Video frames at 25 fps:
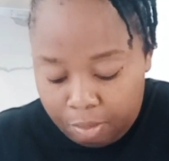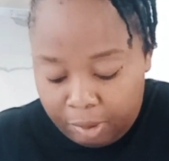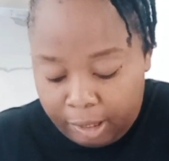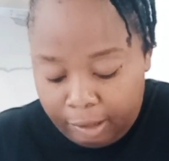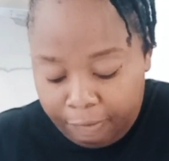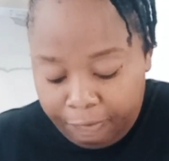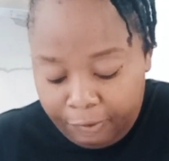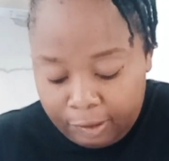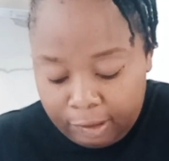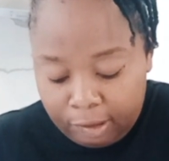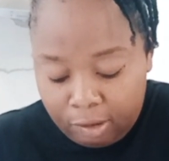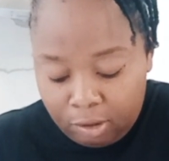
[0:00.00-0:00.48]

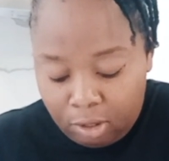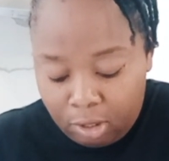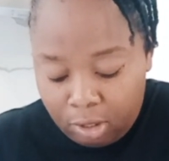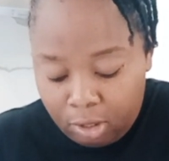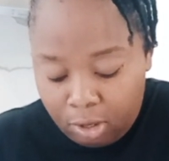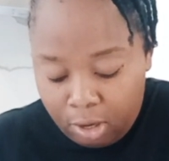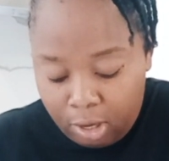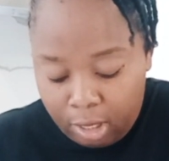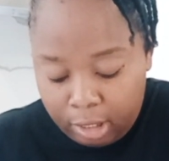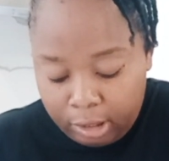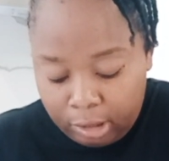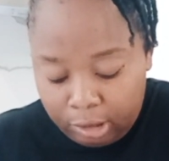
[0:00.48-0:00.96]
But if it's
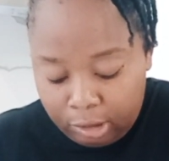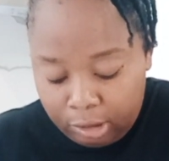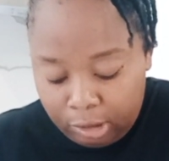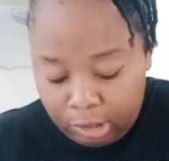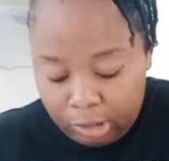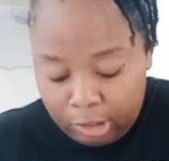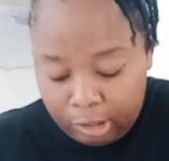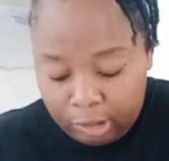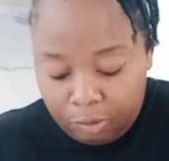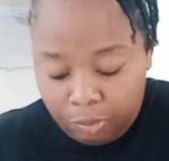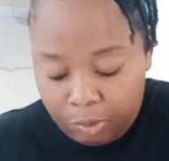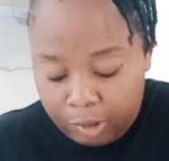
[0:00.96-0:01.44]
not hot,
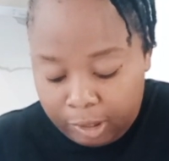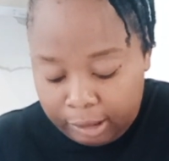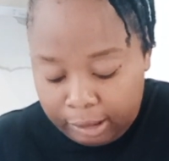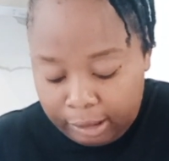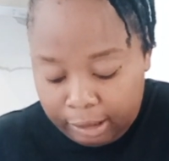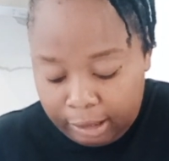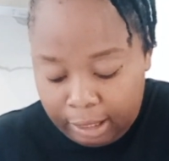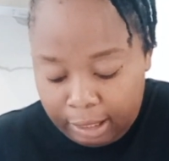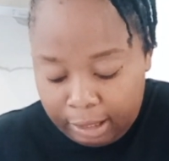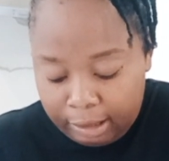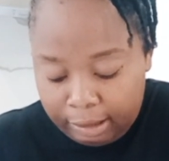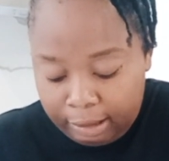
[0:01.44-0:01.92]
you just
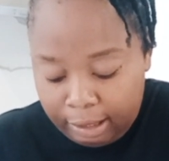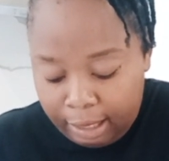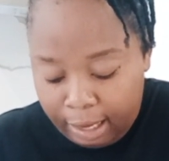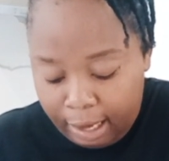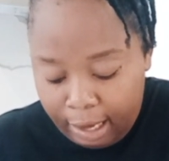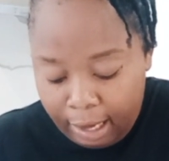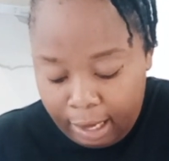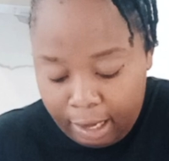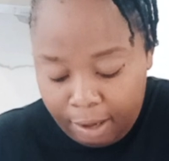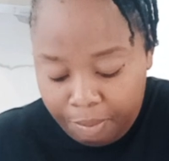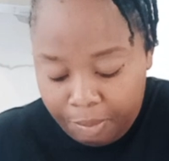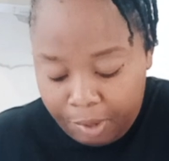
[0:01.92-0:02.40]
want to take your
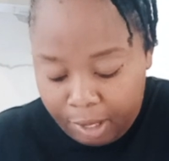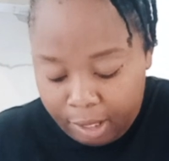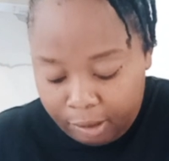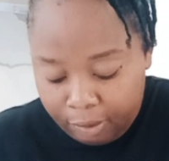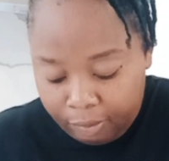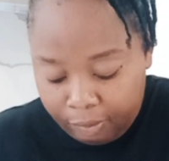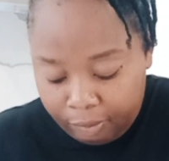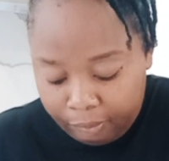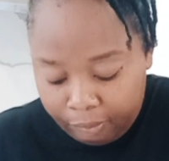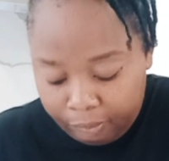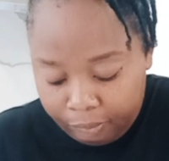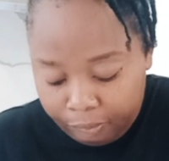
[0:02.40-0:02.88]
time
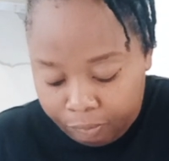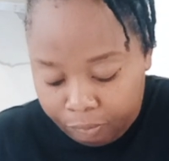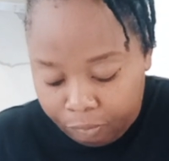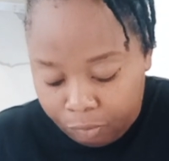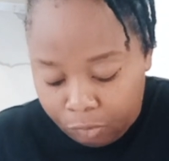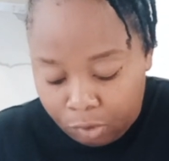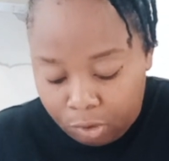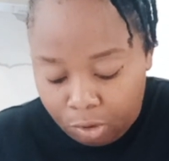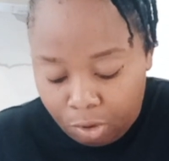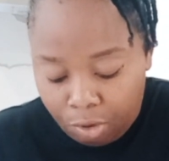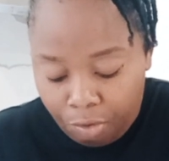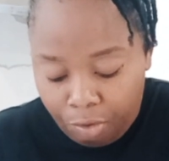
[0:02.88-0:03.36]
and
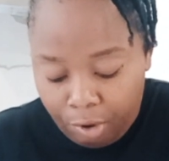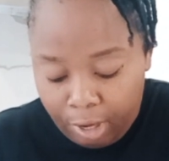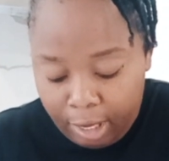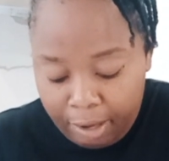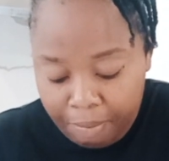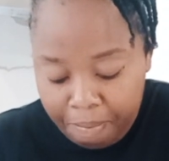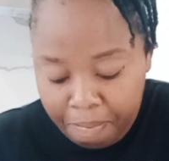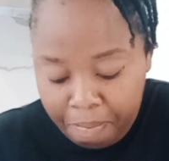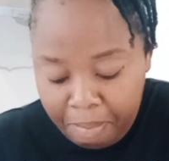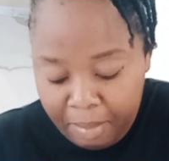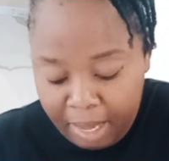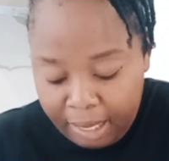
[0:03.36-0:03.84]

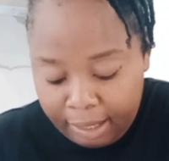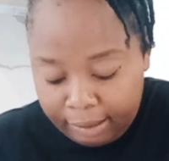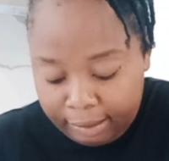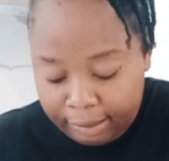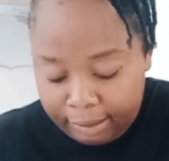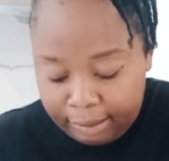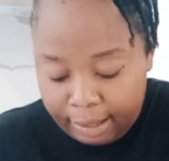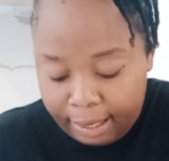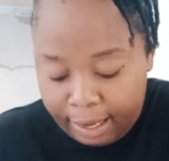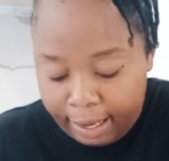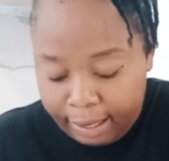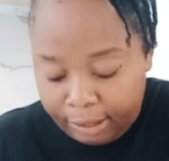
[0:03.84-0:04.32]
really
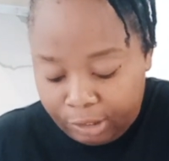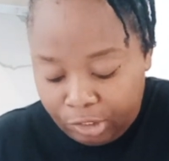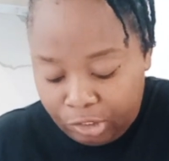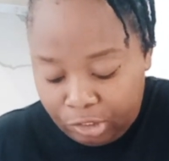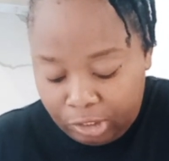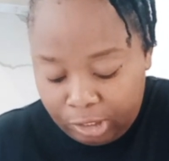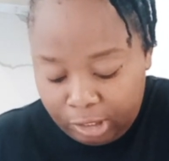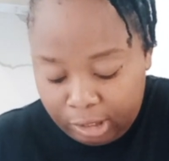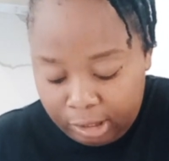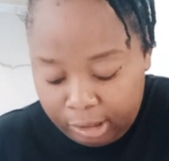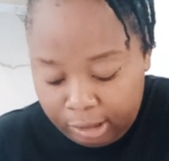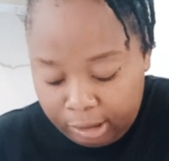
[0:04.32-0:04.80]
mix that
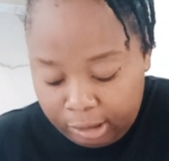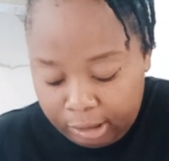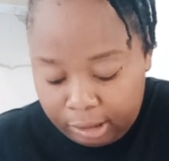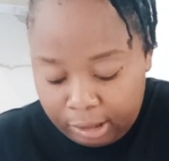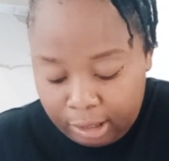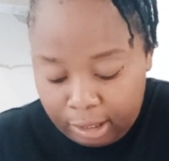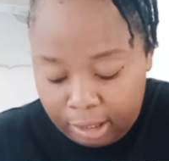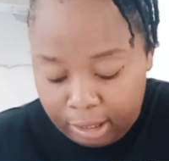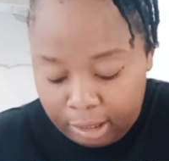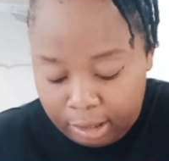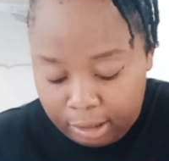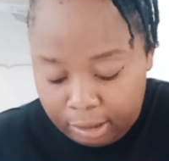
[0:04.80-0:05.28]

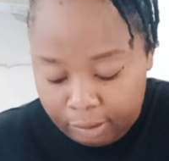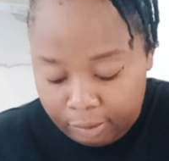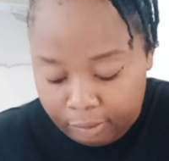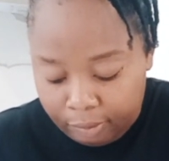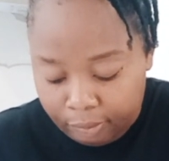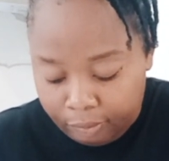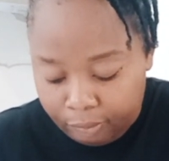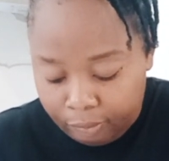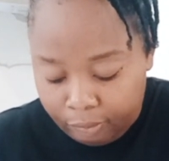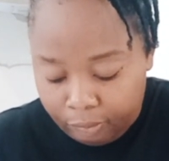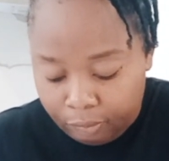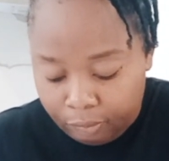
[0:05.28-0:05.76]
cheese in